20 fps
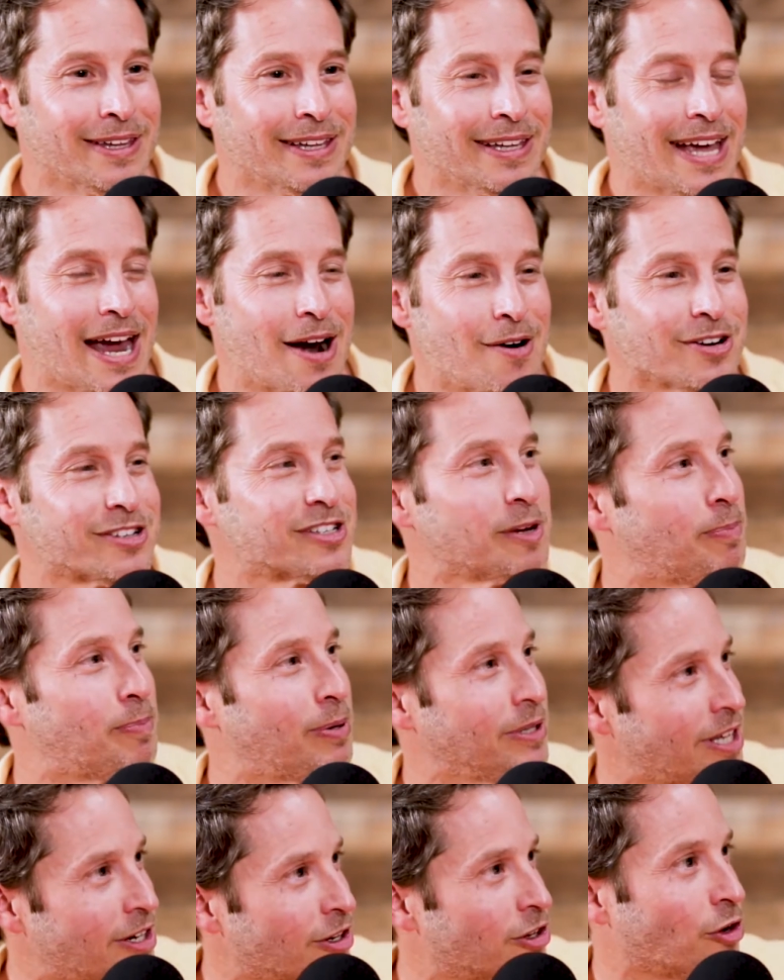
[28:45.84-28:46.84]
Eric's a
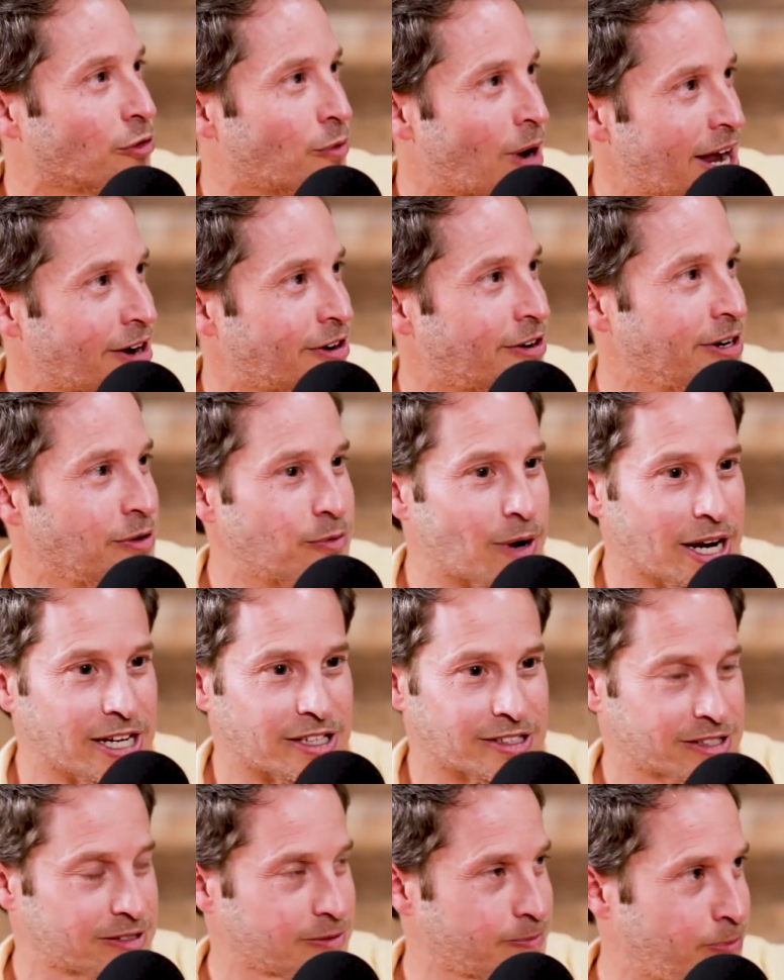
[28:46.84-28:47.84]
political writer. He
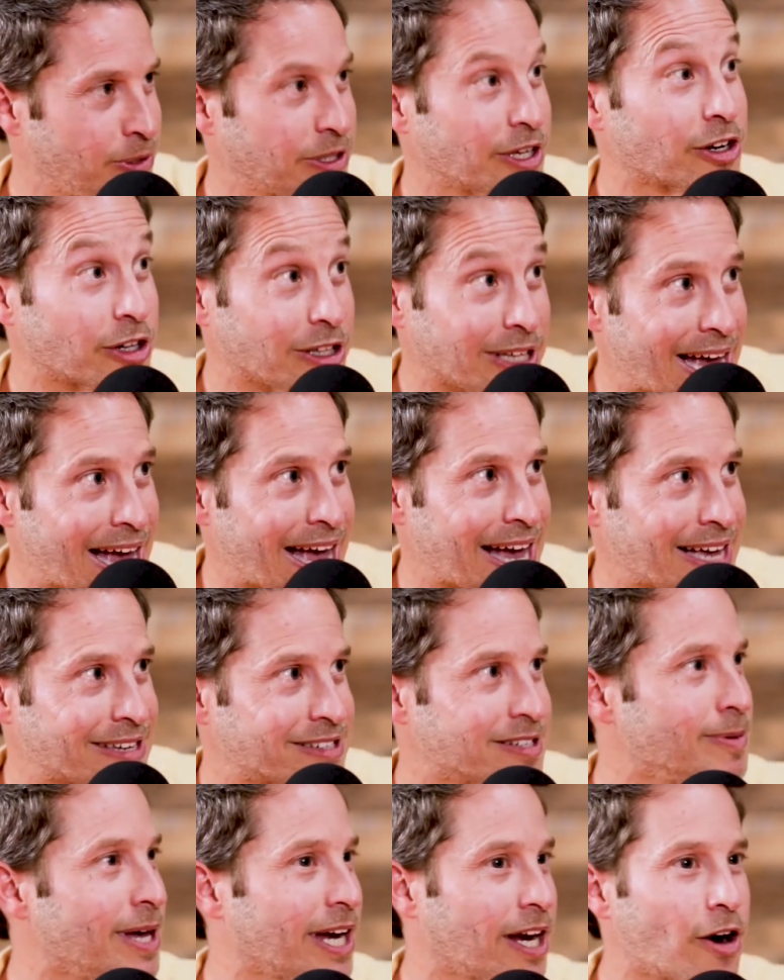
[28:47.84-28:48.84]
writes political ads.
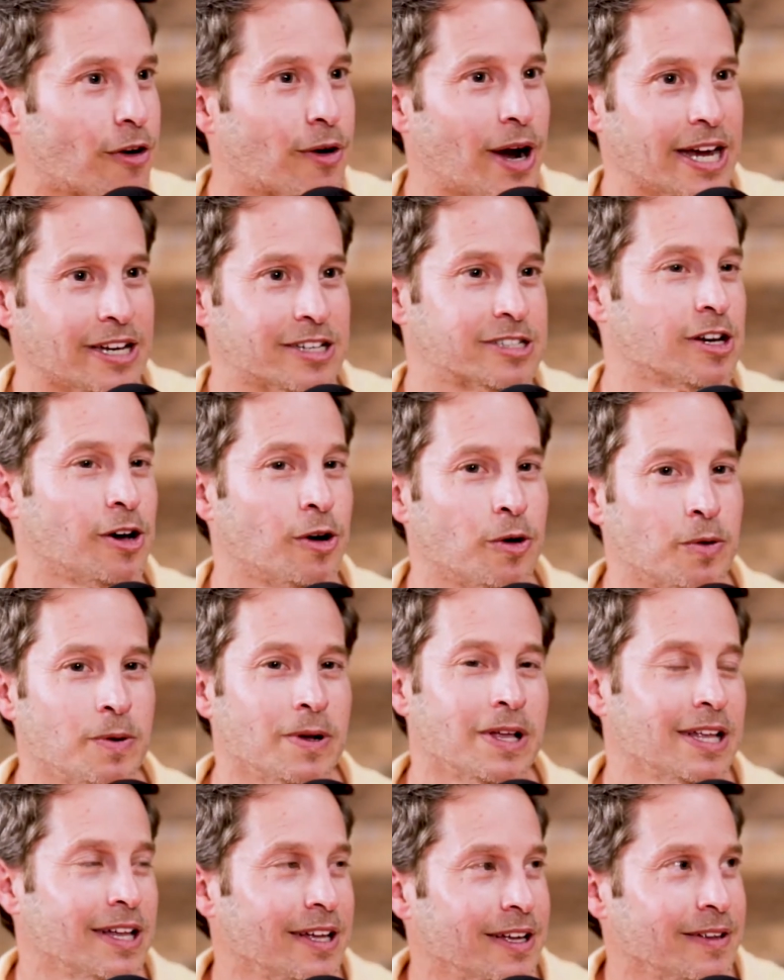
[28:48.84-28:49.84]
I'm like, "All right." So,
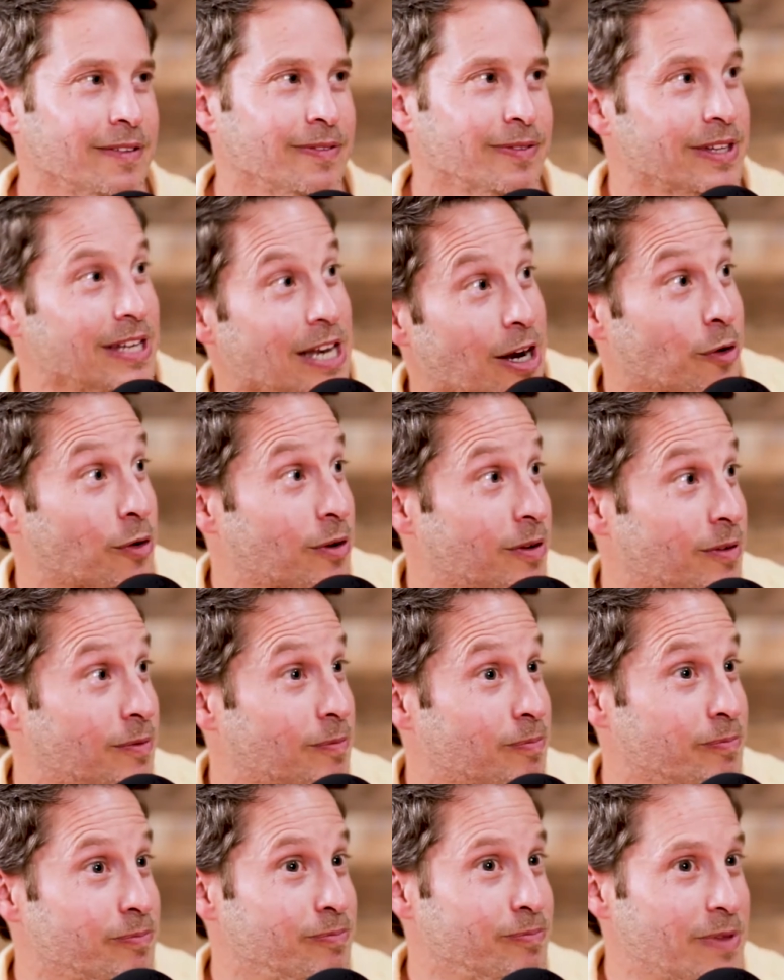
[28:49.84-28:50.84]

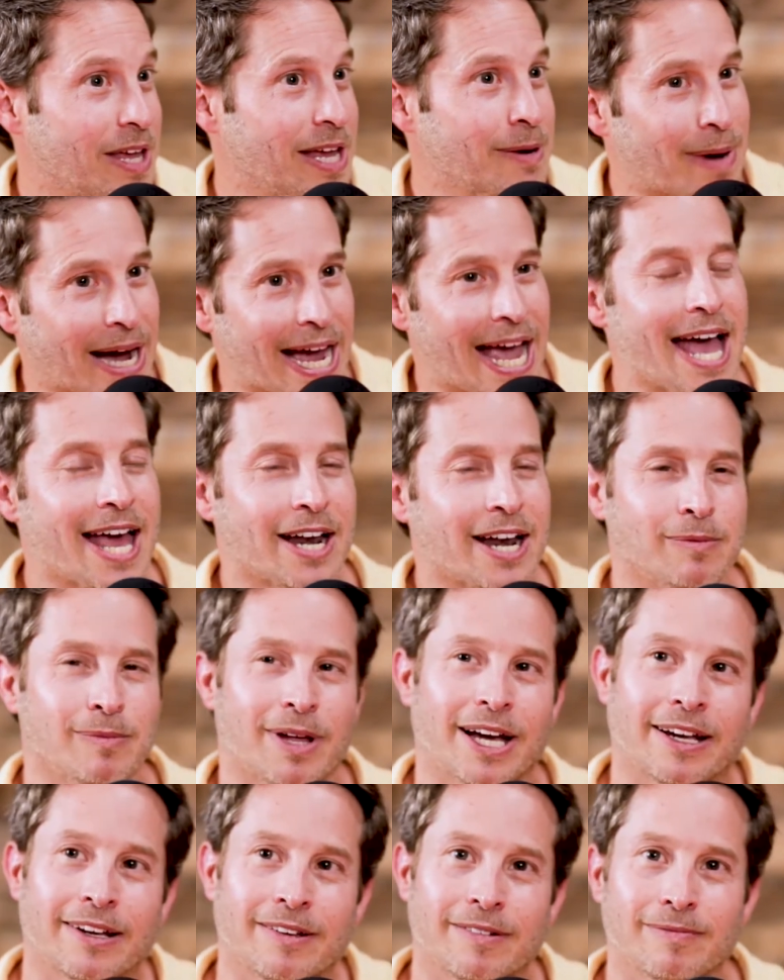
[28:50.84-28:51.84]
in my head, I'm
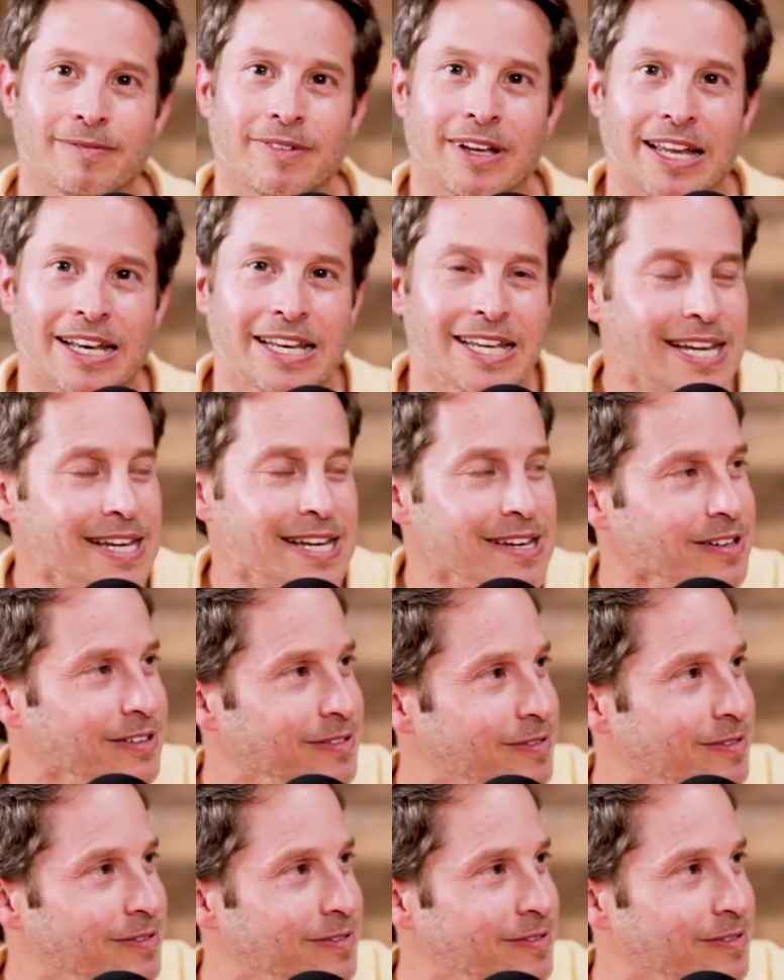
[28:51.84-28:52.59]
like, "Can he